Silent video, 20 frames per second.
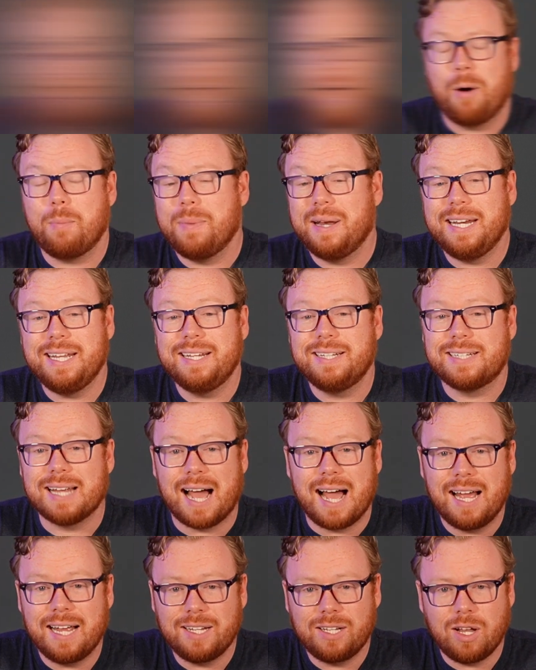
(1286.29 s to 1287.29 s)
How many
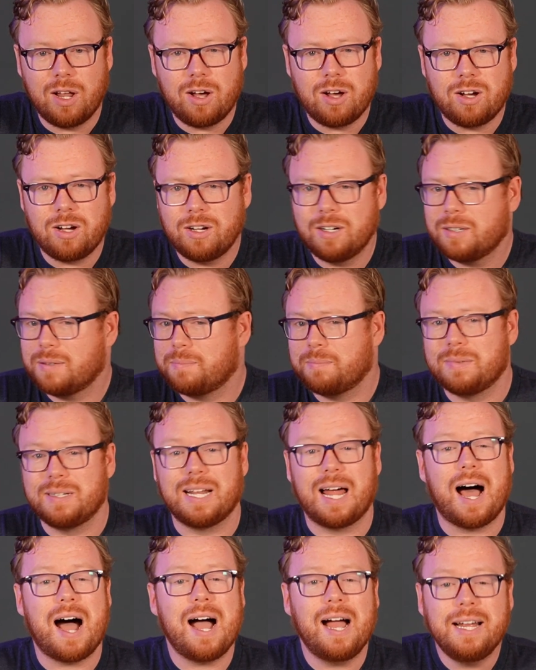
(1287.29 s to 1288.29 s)
dialogue
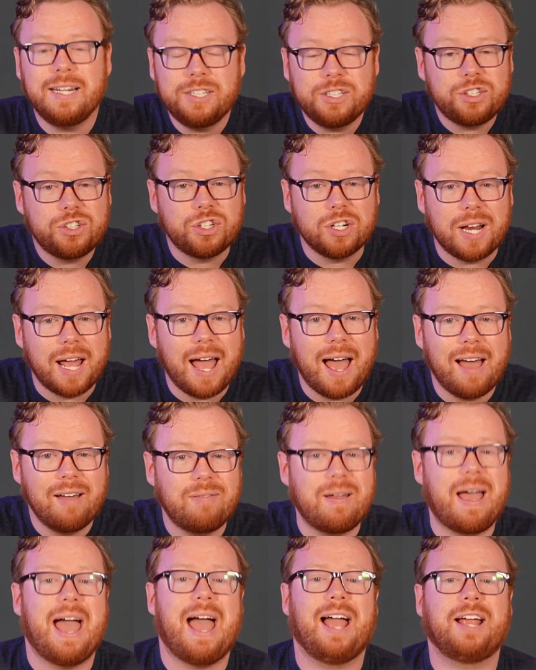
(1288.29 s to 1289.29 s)
lines should
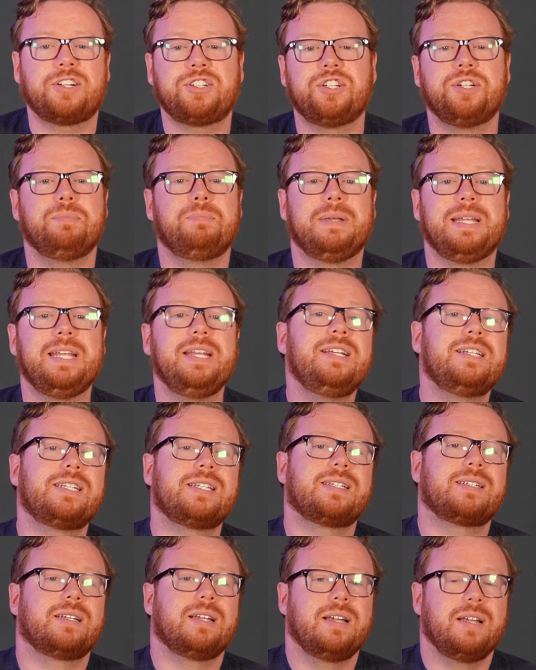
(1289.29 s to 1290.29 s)
have action
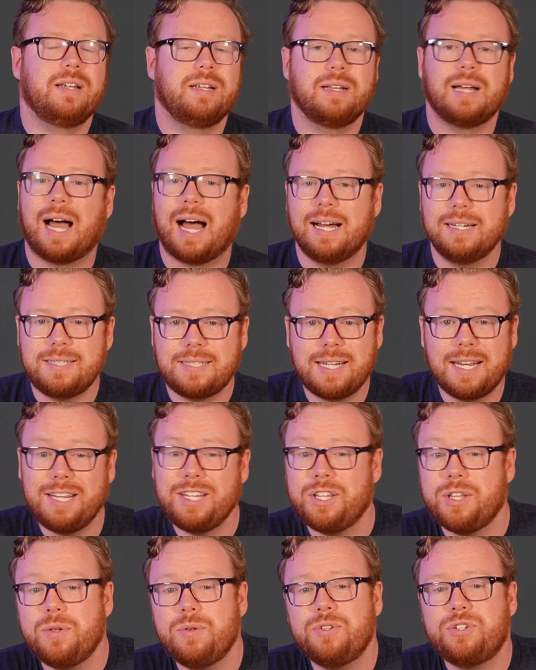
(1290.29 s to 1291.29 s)
beats? I say
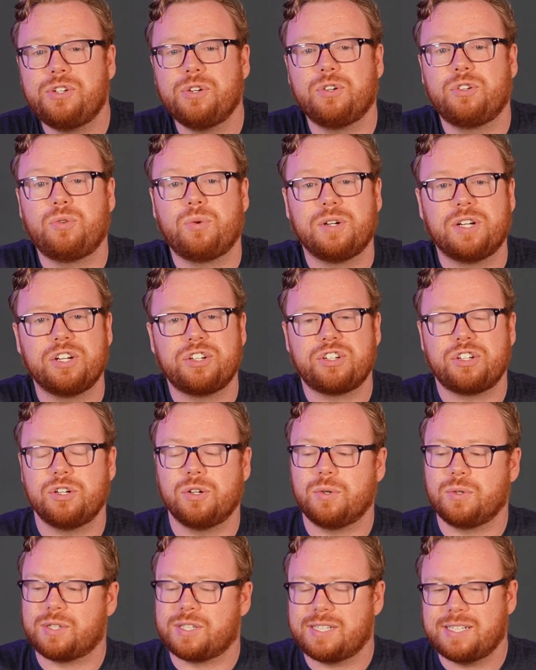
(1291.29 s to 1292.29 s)
use your
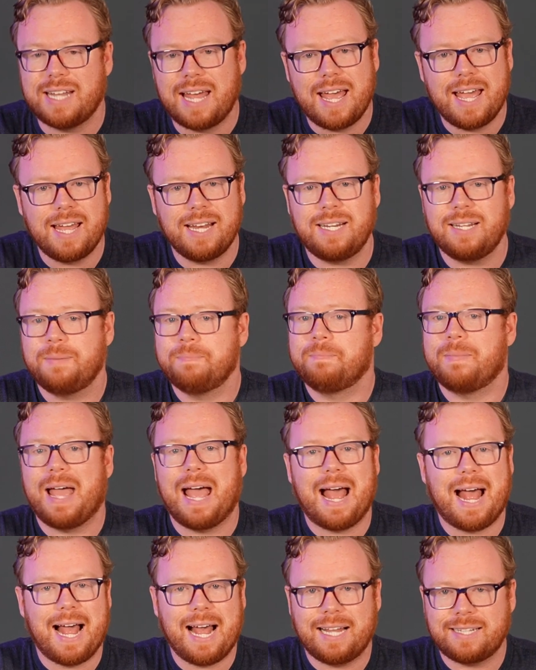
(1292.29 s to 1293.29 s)
traditional said,
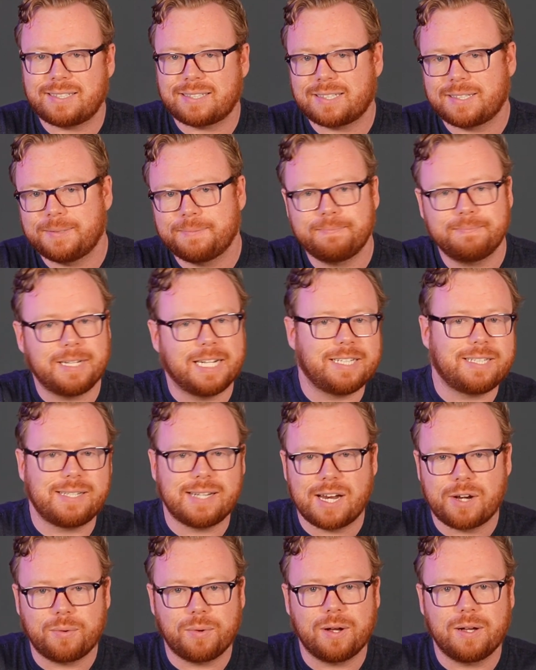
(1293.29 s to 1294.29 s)
asked,
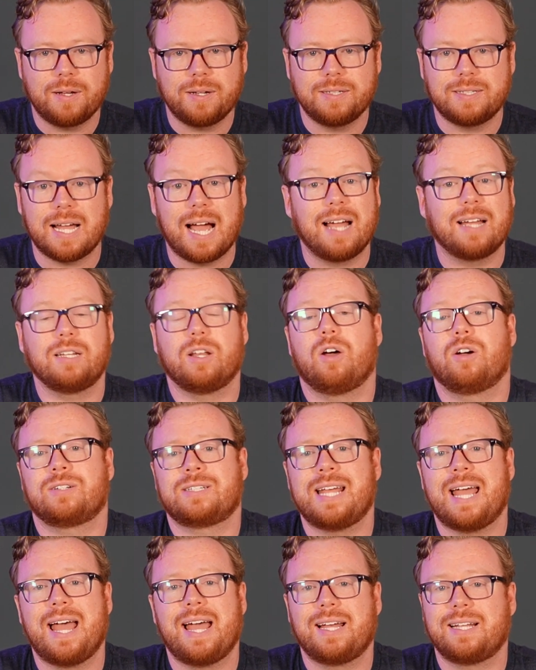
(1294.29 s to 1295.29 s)
etc. dialogue
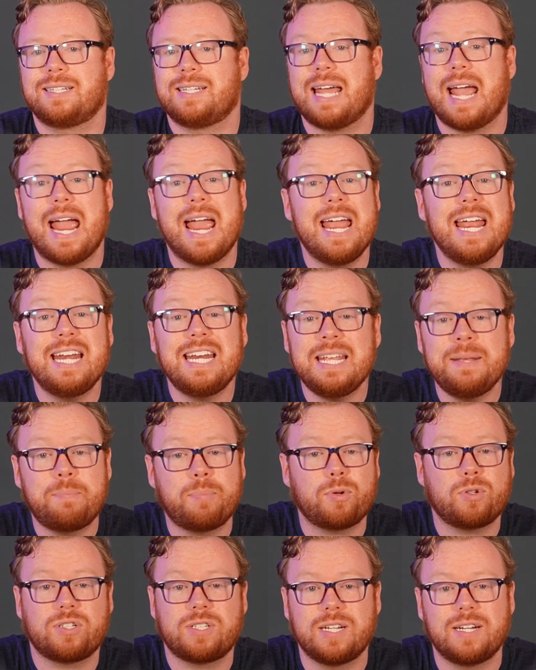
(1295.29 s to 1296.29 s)
tags
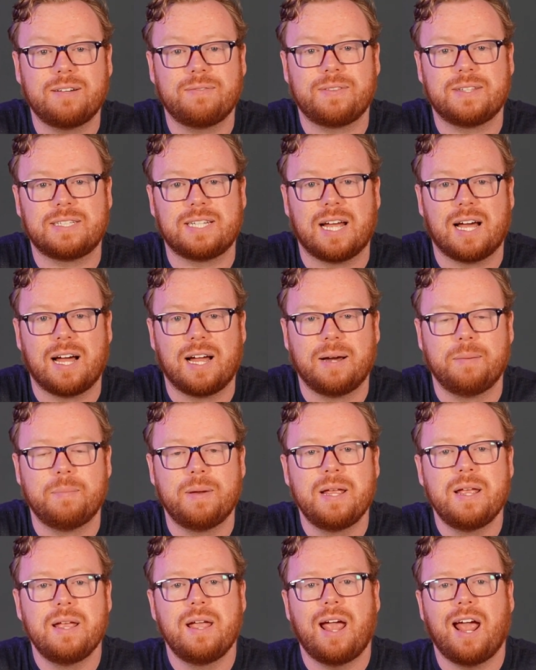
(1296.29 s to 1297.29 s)
80% of the time
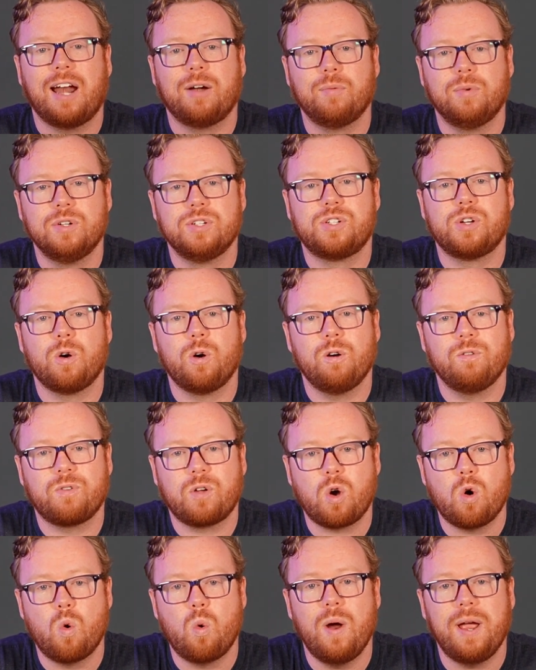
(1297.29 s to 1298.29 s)
and
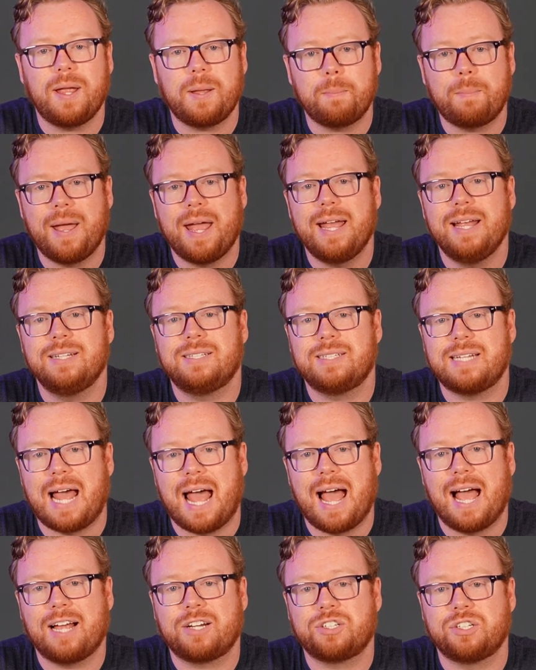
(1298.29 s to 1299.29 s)
reserve quick-paced
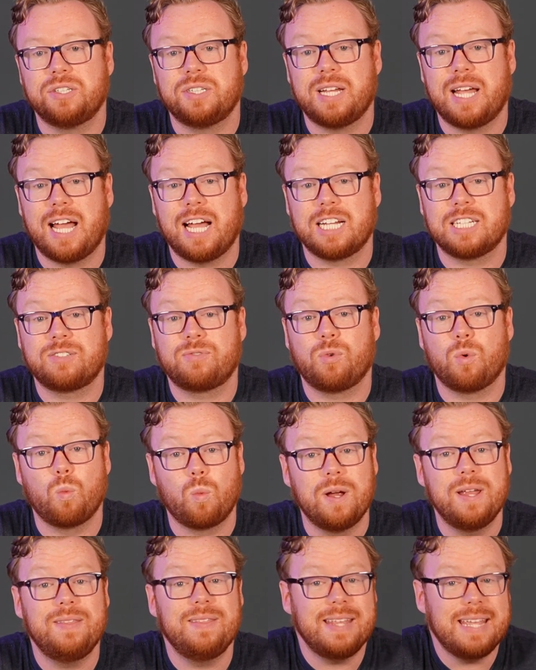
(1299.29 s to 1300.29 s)
action tags for
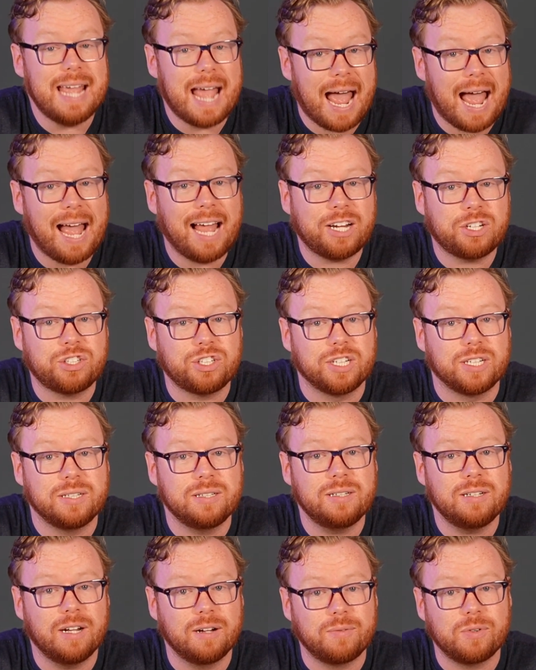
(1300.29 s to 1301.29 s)
when the
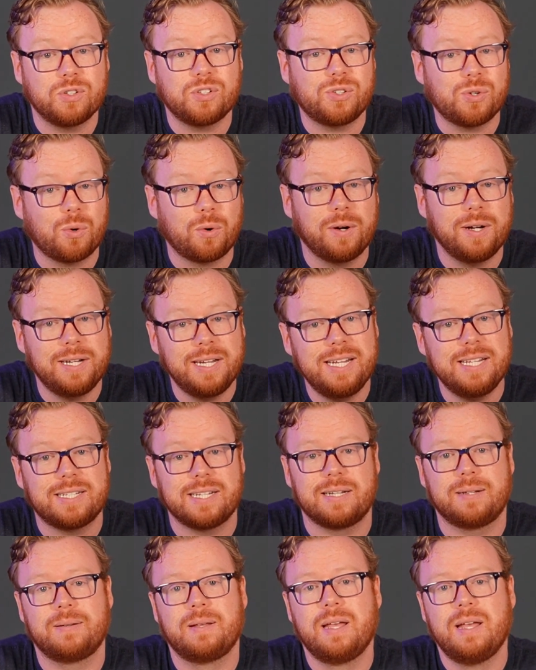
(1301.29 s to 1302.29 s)
action of your story needs
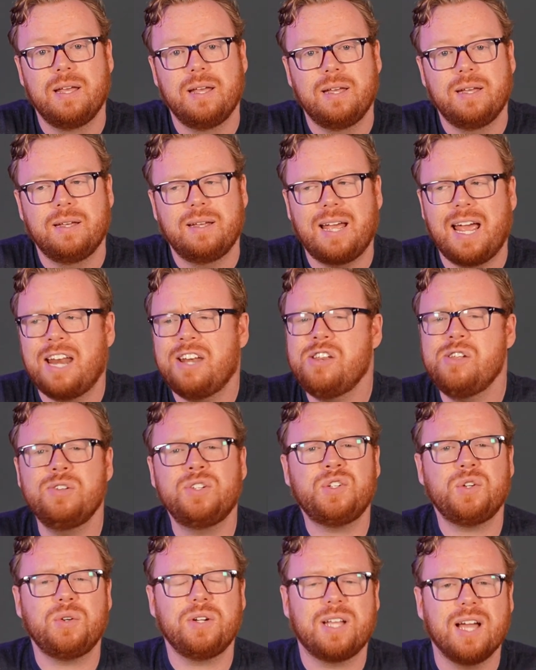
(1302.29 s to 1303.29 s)
it. And
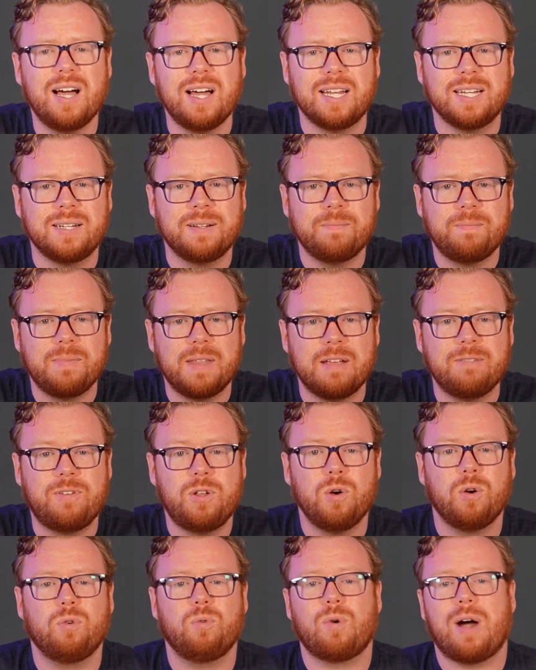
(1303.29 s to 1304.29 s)
use your gut. If
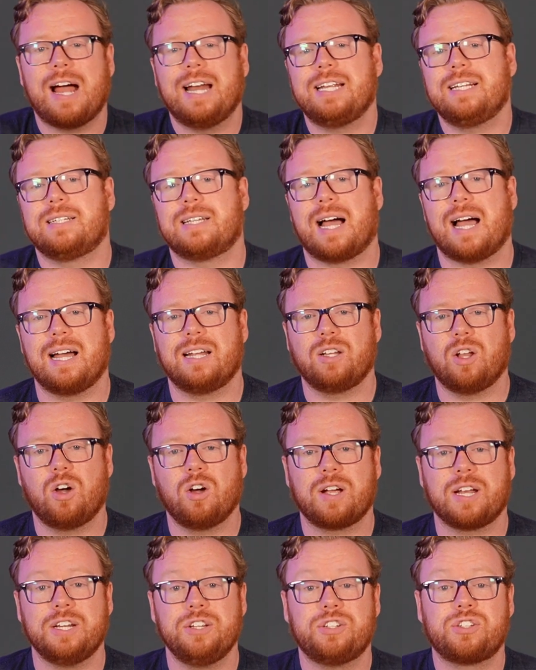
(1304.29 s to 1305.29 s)
you're writing
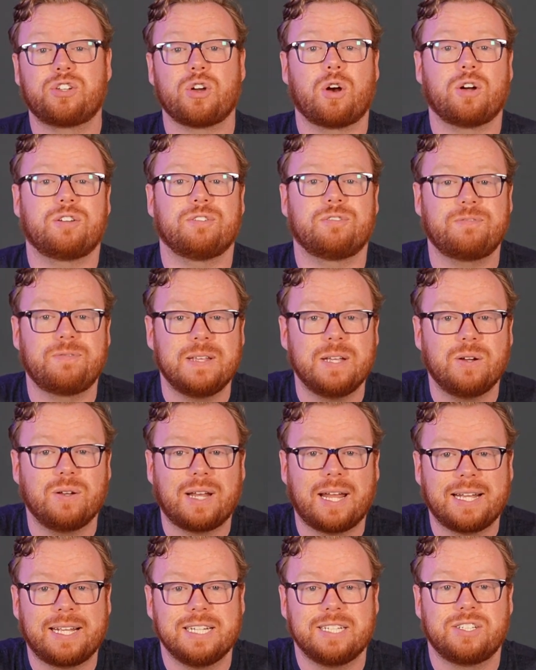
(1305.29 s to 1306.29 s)
dialogue and you start to feel
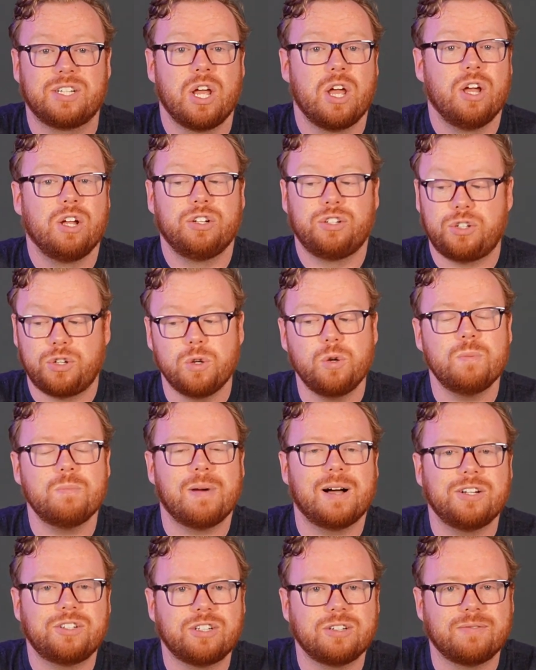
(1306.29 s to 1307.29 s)
like it's too
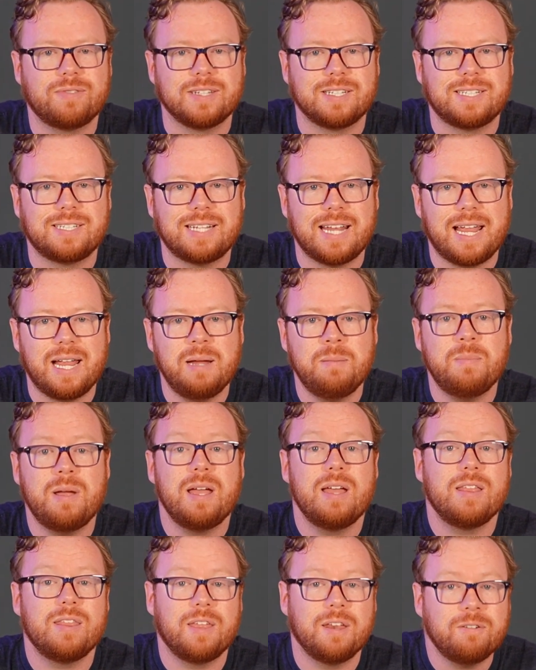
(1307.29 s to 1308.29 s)
much of the same,
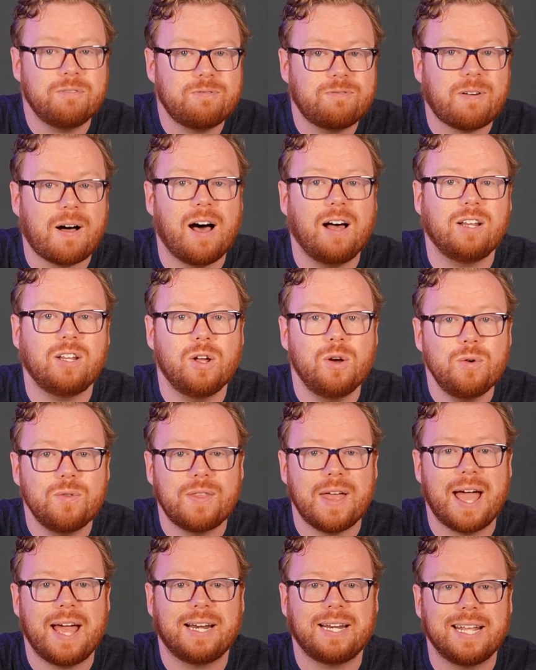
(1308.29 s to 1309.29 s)
then follow
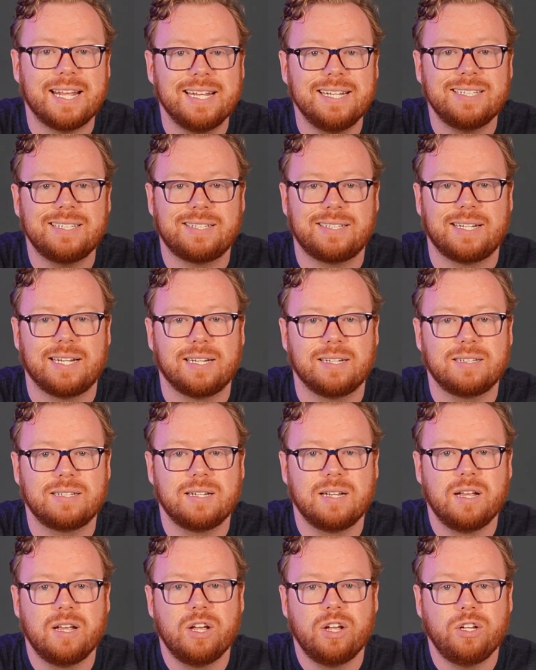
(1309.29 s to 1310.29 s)
that instinct.
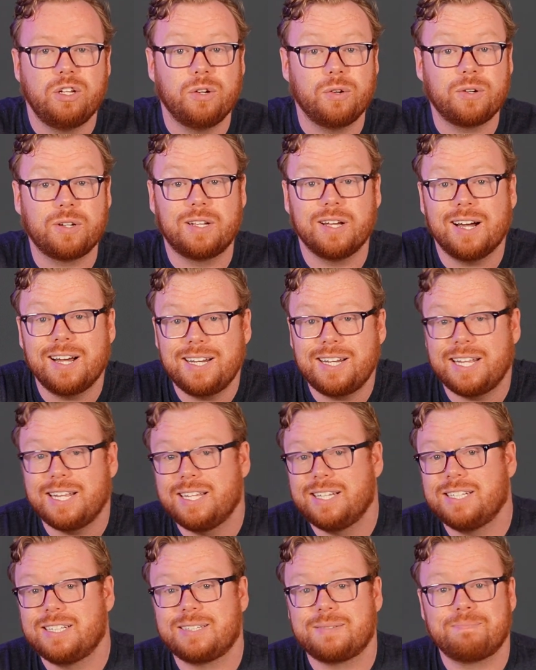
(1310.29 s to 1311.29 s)
Your gut
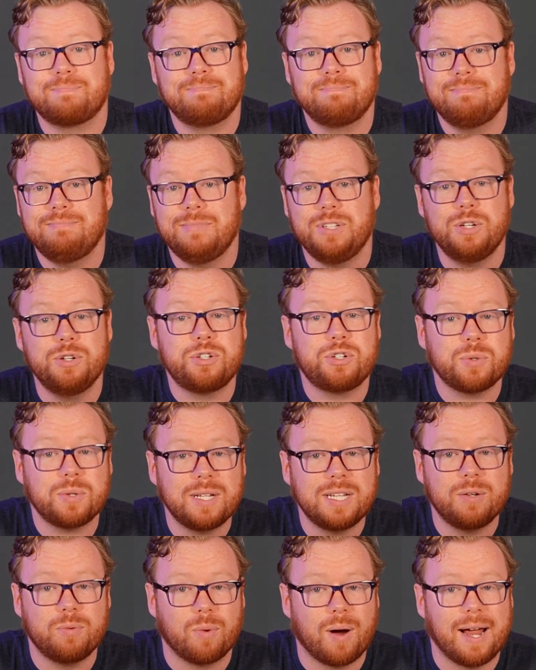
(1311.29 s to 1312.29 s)
is
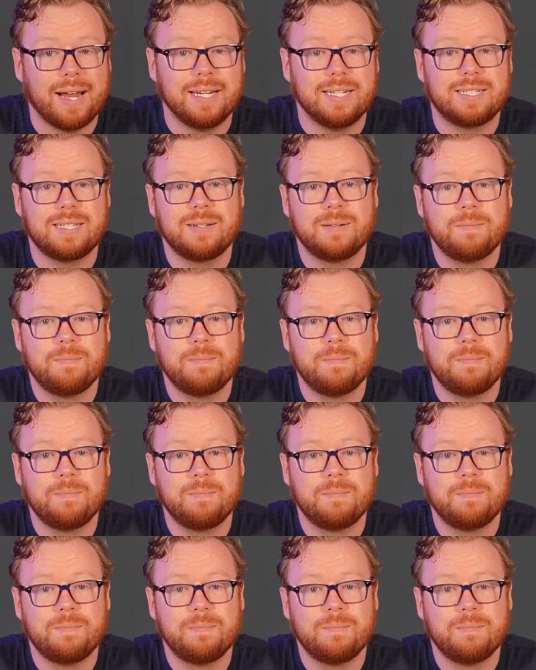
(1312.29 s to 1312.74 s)
usually right.